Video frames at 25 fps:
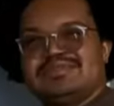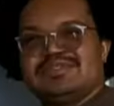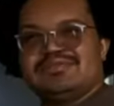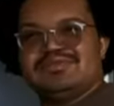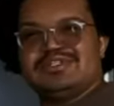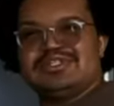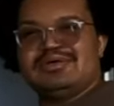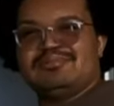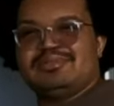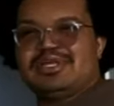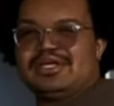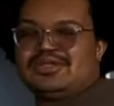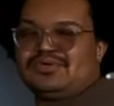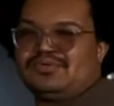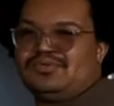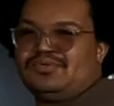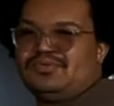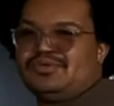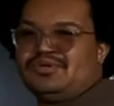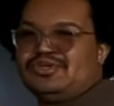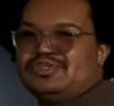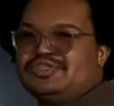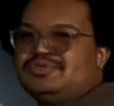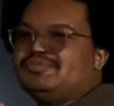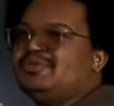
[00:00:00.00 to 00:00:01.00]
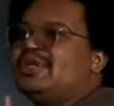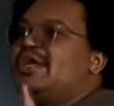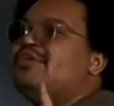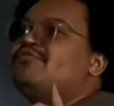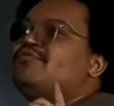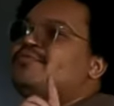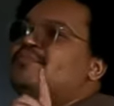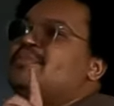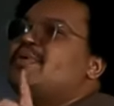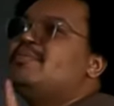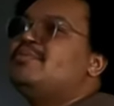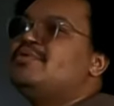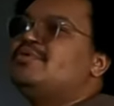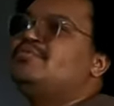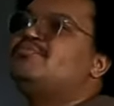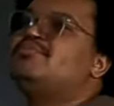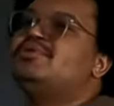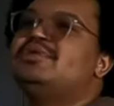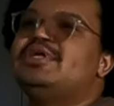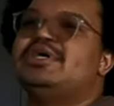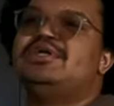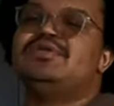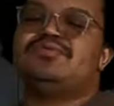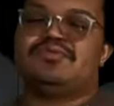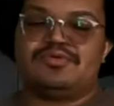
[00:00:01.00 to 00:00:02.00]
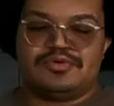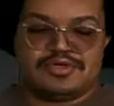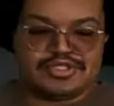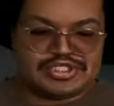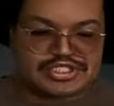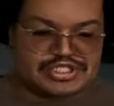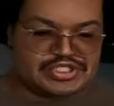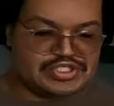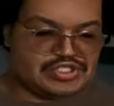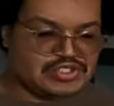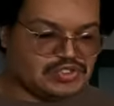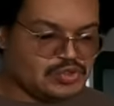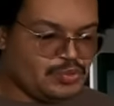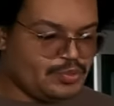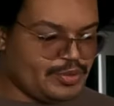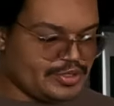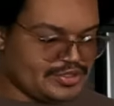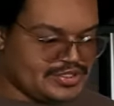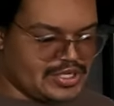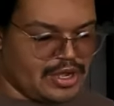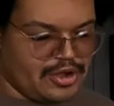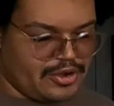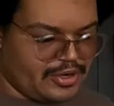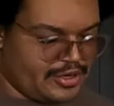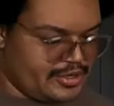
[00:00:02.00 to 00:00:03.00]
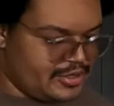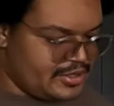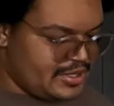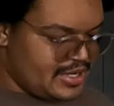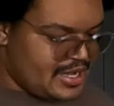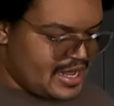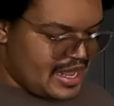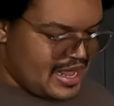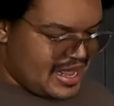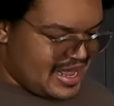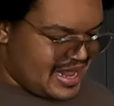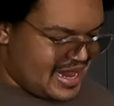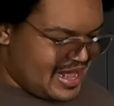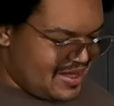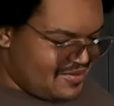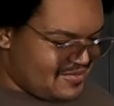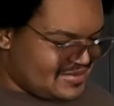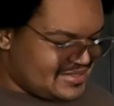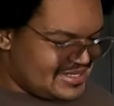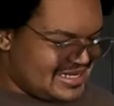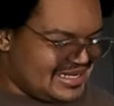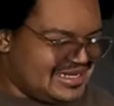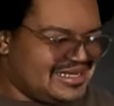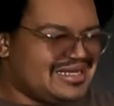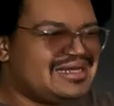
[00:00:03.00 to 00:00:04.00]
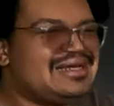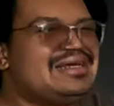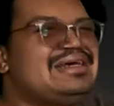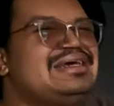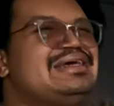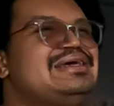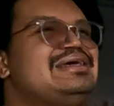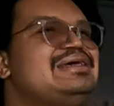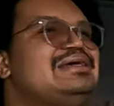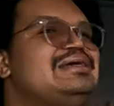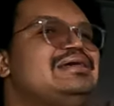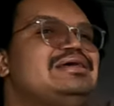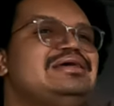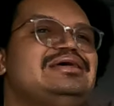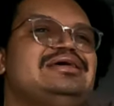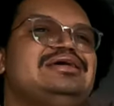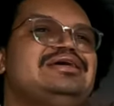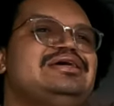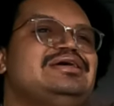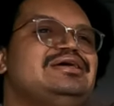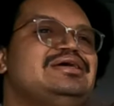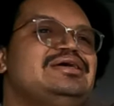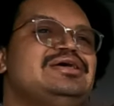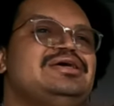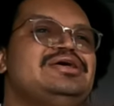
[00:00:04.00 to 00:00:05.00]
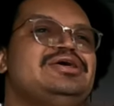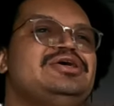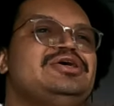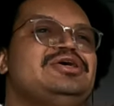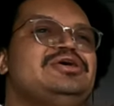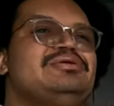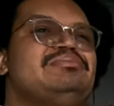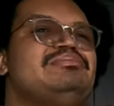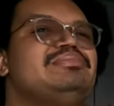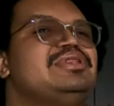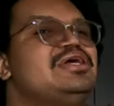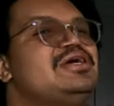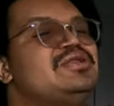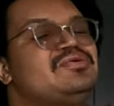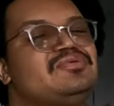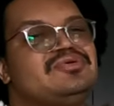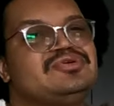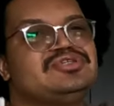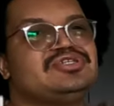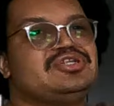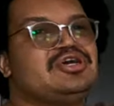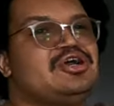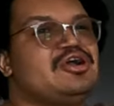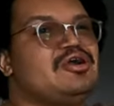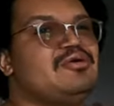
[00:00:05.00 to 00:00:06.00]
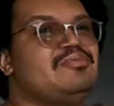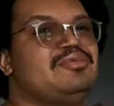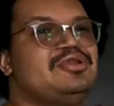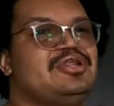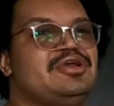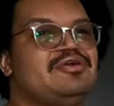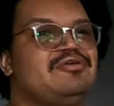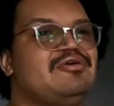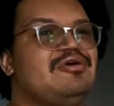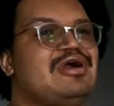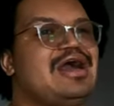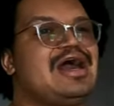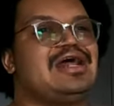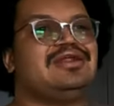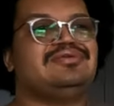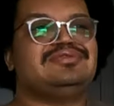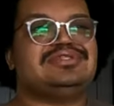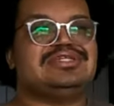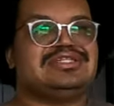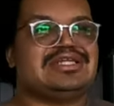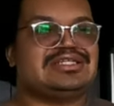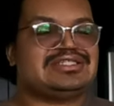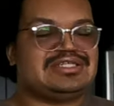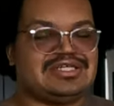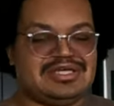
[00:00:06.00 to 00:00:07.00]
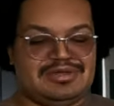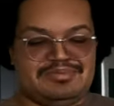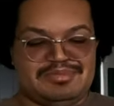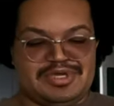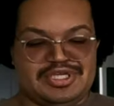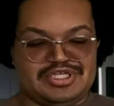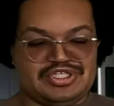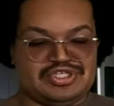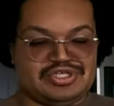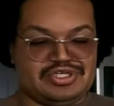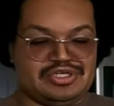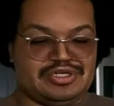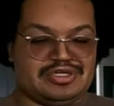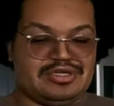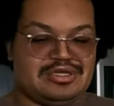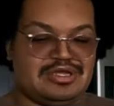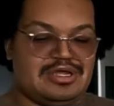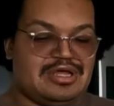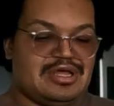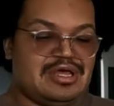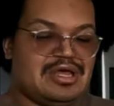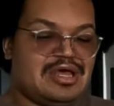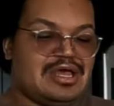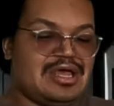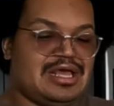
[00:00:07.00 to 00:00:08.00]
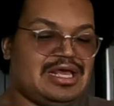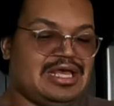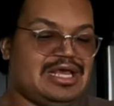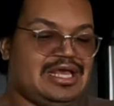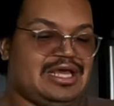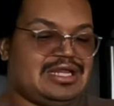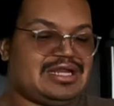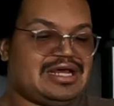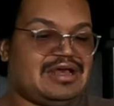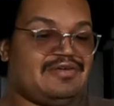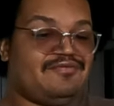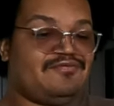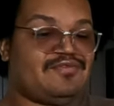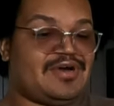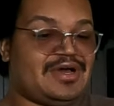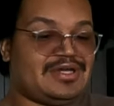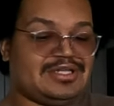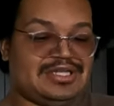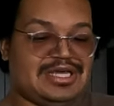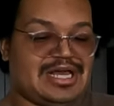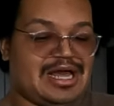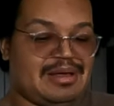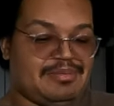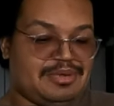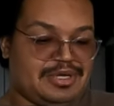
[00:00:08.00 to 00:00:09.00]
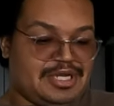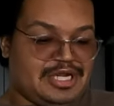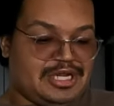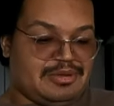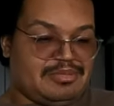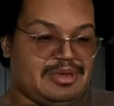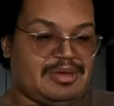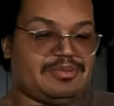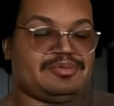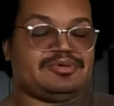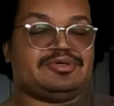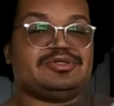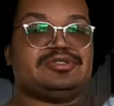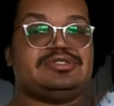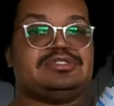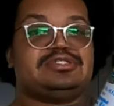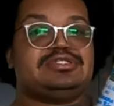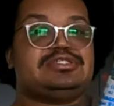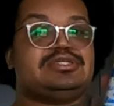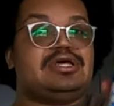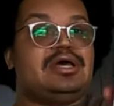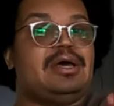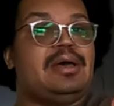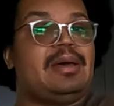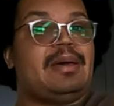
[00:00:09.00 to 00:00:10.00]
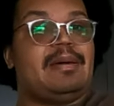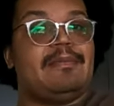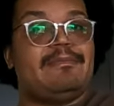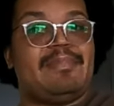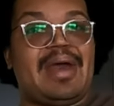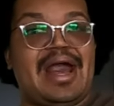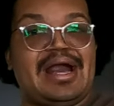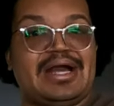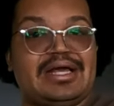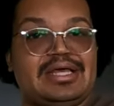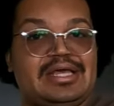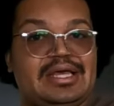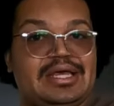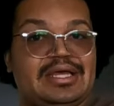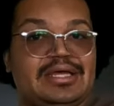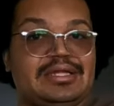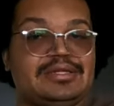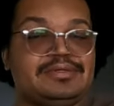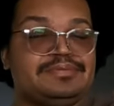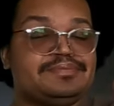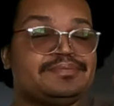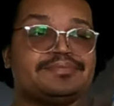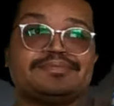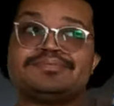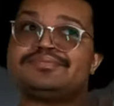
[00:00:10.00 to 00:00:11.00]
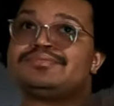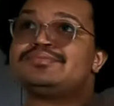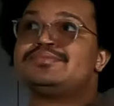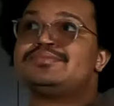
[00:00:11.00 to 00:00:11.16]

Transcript: tempted with the blood orange, but I remembered blood orange is super tart. I was like, blood orange and habanero, I don't think that's a good mixture. And I finally got banana peppers back again.